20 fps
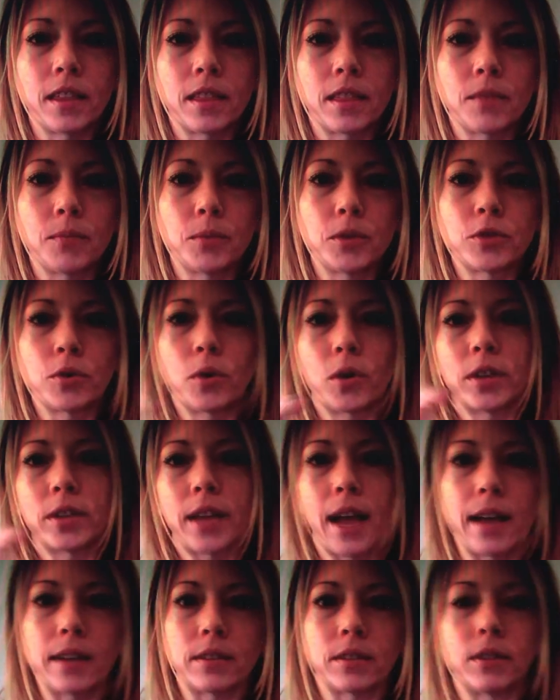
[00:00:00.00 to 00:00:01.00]
was
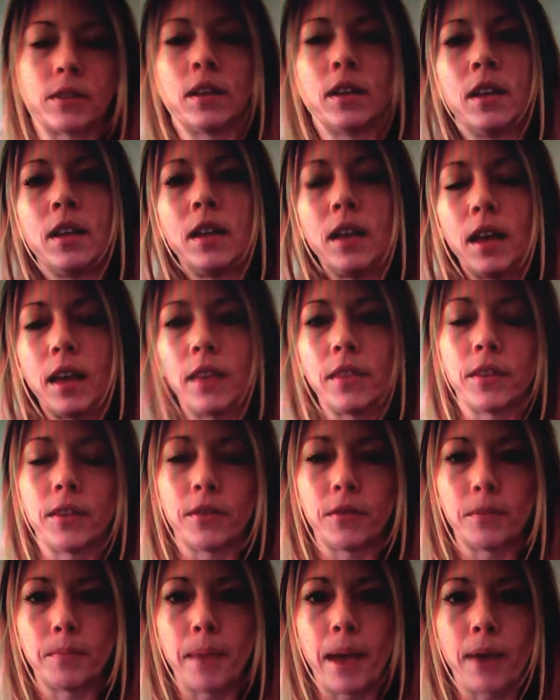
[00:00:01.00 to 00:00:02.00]
horizontal and
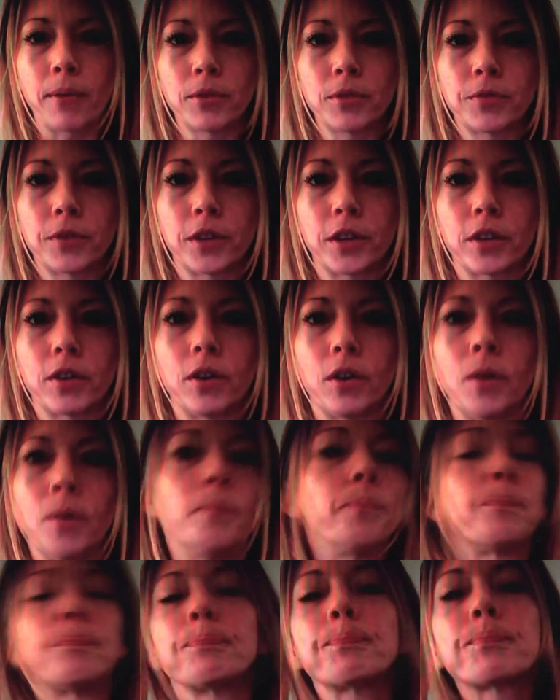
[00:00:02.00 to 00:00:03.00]
the mat was vertical.
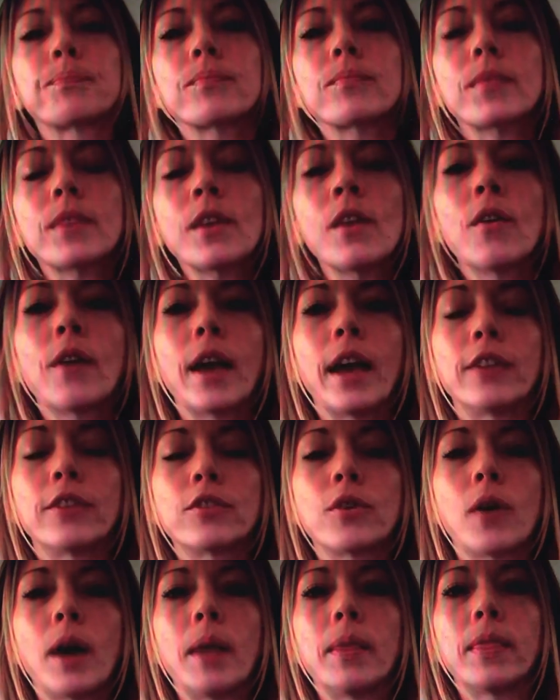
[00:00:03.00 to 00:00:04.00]
Okay,
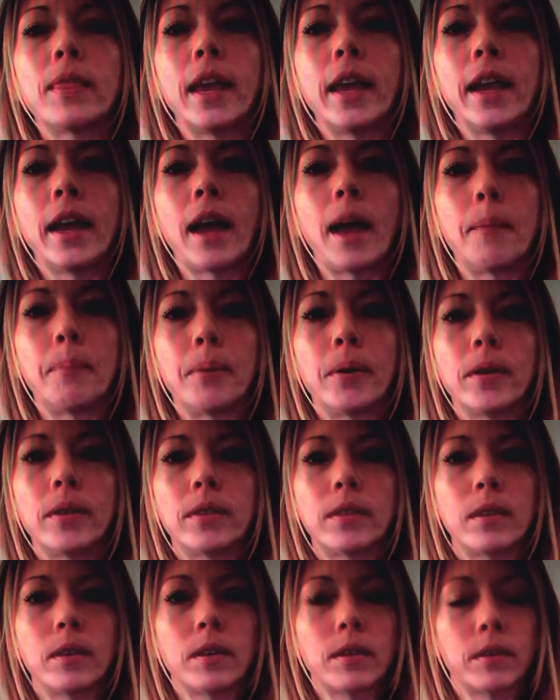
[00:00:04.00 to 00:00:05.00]
so I put
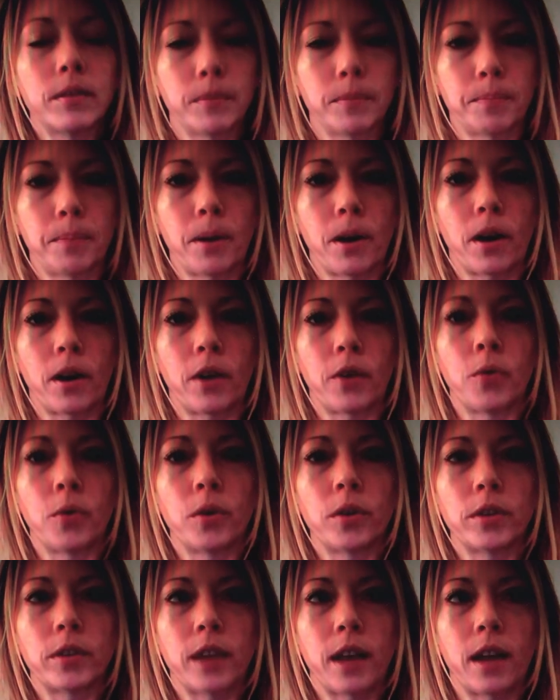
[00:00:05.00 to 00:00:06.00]
the bar
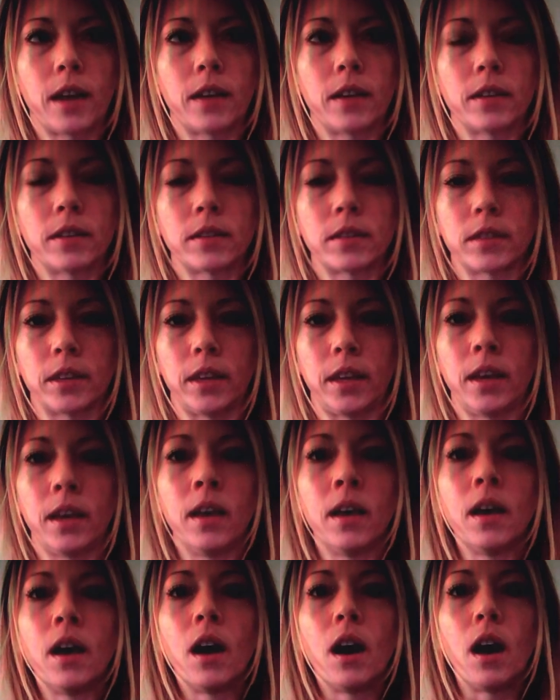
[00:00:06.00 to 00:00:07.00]
horizontally
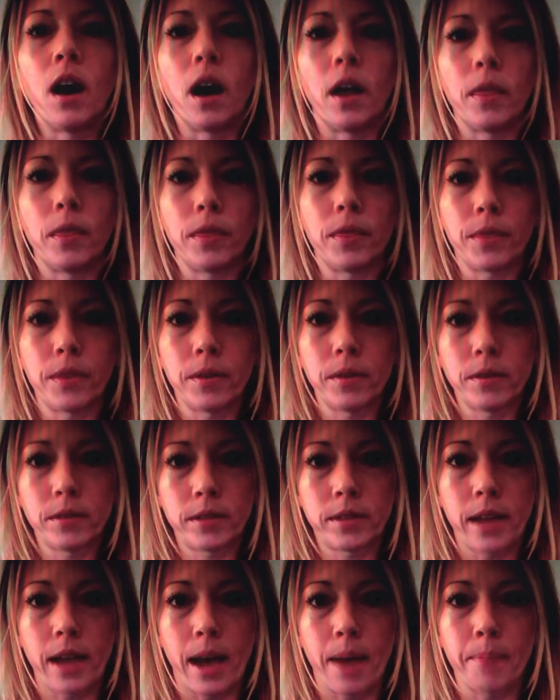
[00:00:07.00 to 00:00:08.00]
on the
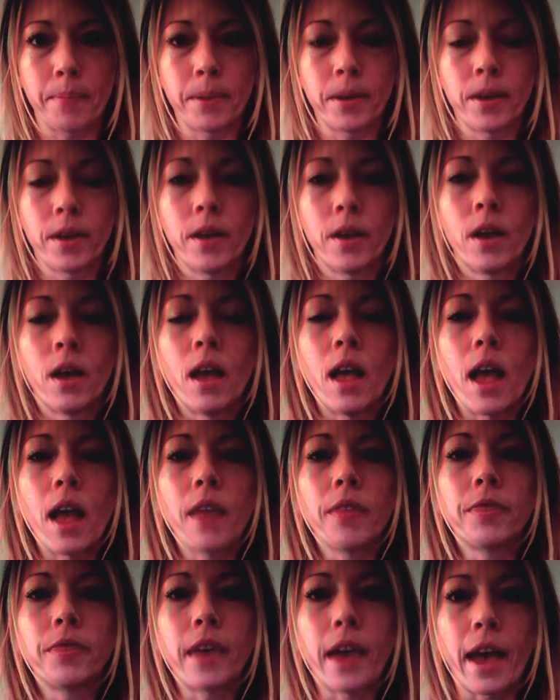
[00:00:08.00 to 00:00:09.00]
step,
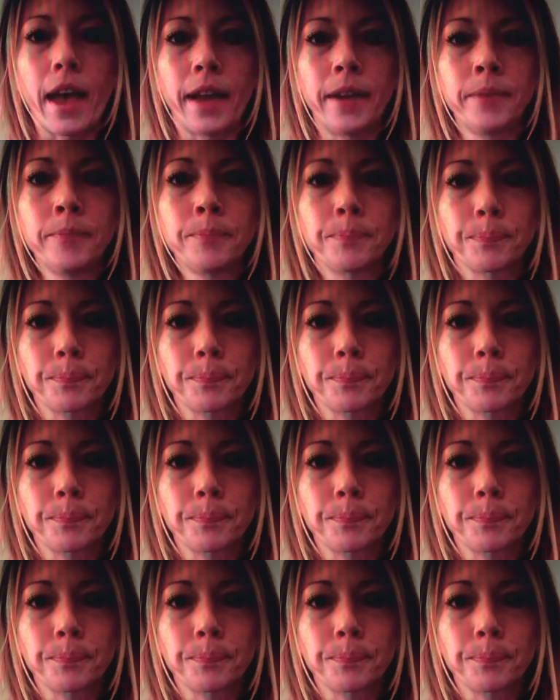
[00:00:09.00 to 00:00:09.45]
and then